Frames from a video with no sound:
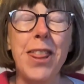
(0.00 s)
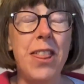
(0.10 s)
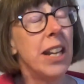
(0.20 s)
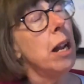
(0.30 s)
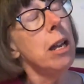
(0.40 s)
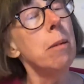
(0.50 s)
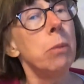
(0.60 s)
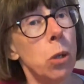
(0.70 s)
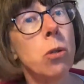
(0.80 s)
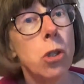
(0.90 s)
that I am
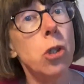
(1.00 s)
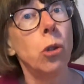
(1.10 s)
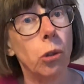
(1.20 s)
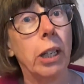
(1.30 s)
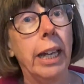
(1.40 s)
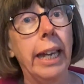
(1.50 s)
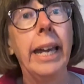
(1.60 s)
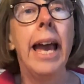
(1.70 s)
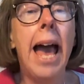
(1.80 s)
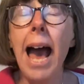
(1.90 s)
not a
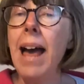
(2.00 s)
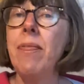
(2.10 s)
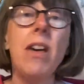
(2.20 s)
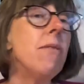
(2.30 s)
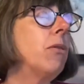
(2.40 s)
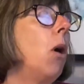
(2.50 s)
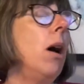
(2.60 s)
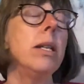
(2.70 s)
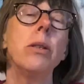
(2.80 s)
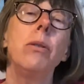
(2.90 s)
donkey and therefore
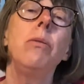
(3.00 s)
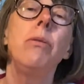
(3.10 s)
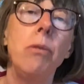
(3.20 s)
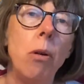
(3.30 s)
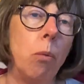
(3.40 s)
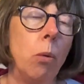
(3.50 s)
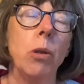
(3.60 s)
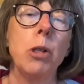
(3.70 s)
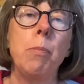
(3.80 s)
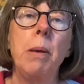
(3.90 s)
I do not
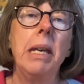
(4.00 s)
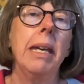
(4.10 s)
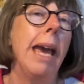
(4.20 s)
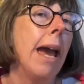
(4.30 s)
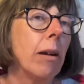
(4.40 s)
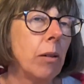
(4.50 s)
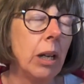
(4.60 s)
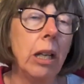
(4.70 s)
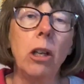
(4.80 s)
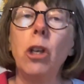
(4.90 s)
want to be
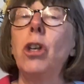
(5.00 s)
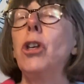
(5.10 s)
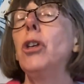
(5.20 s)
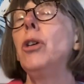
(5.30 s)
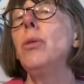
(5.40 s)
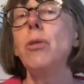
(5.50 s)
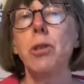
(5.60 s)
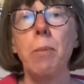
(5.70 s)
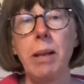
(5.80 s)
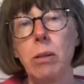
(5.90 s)
carrying
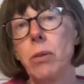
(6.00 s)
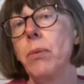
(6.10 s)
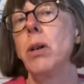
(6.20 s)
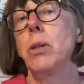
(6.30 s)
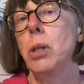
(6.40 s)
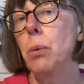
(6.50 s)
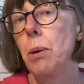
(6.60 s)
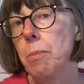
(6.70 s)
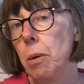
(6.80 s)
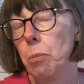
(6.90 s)
huge amounts of art
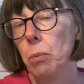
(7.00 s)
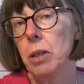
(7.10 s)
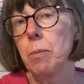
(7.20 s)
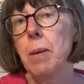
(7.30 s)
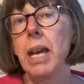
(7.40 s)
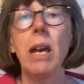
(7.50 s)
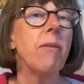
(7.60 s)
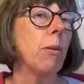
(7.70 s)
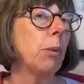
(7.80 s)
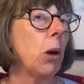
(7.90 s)
equipment with me
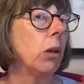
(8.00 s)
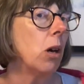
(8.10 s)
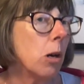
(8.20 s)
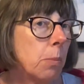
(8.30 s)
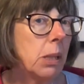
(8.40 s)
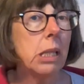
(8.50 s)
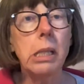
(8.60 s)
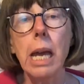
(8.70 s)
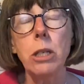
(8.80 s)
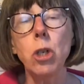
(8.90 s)
if I'm going urban
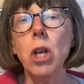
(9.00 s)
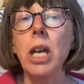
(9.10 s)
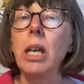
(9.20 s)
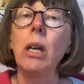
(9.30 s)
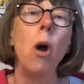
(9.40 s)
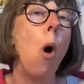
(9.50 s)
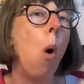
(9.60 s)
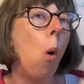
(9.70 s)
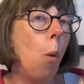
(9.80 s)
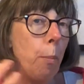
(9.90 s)
sketching
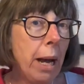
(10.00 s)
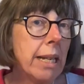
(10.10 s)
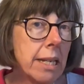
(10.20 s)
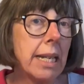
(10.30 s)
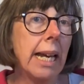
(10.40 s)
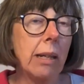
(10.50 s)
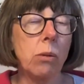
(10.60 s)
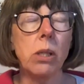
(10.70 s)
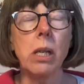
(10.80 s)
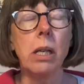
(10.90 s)
or painting
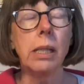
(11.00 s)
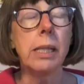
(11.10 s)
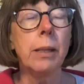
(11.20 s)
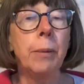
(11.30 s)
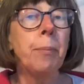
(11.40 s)
outside.